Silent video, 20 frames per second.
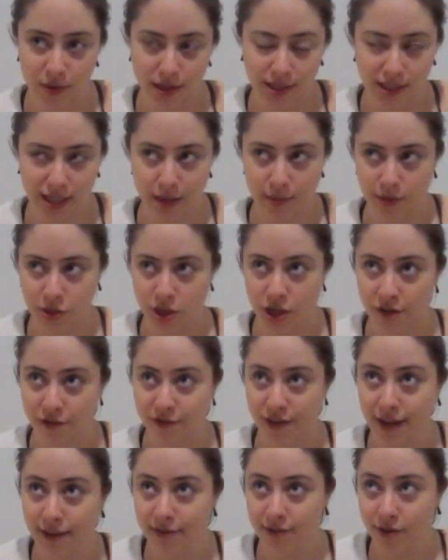It's got Michelle
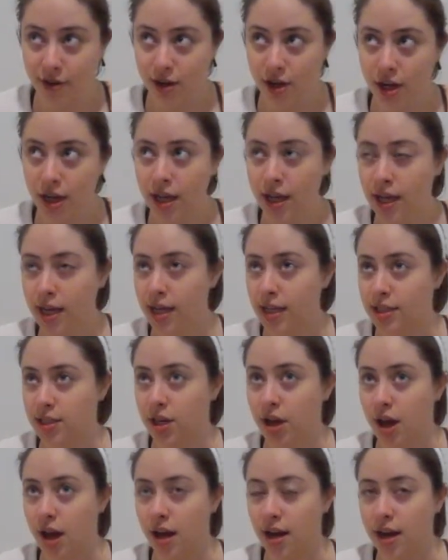Pfeiffer. It's
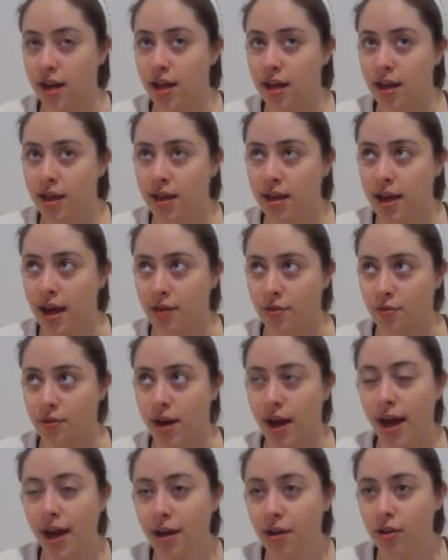got Katherine
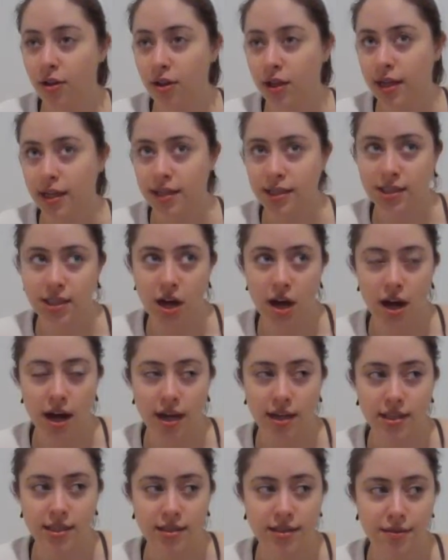Heigl. It's
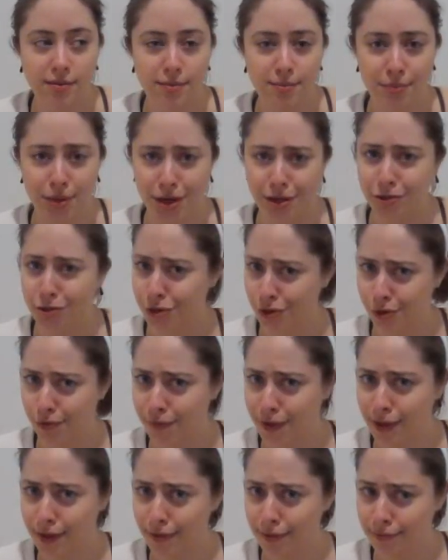got Bon
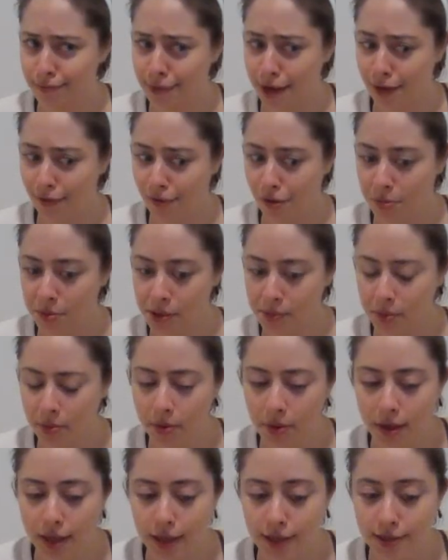Jovi, out of all
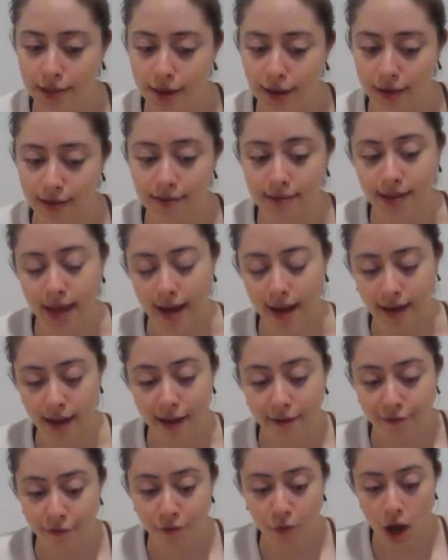people. It's got Zac
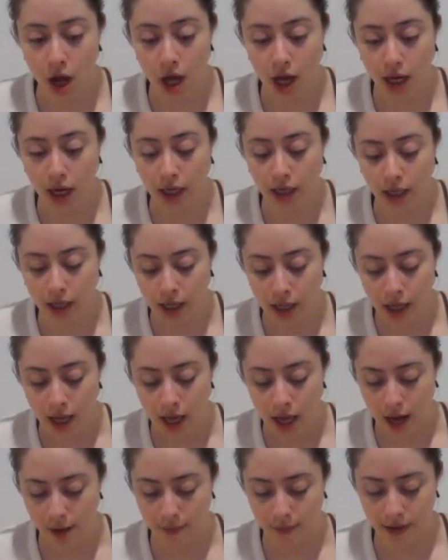Efron.
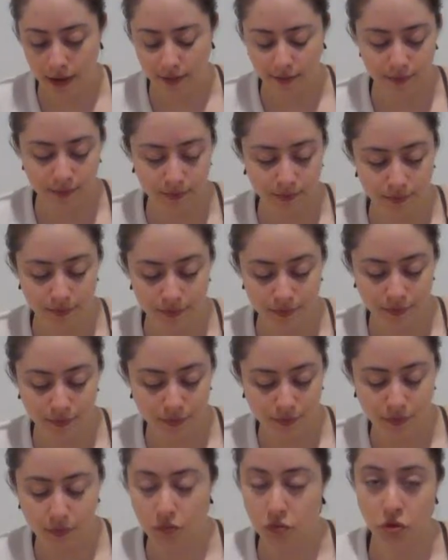I mean,
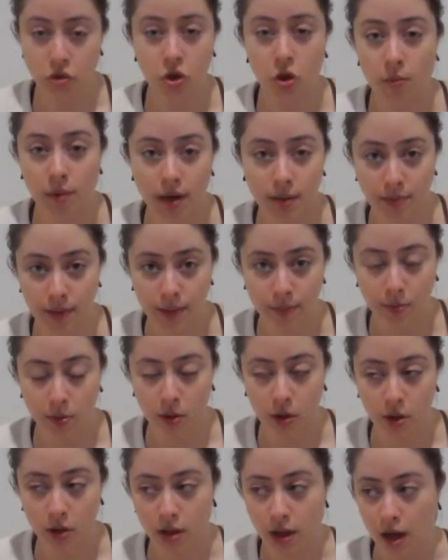so many
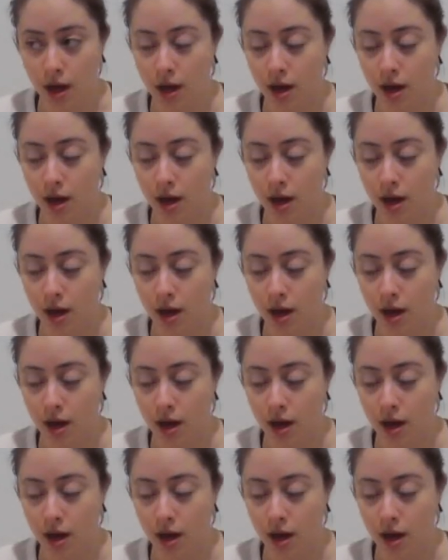people.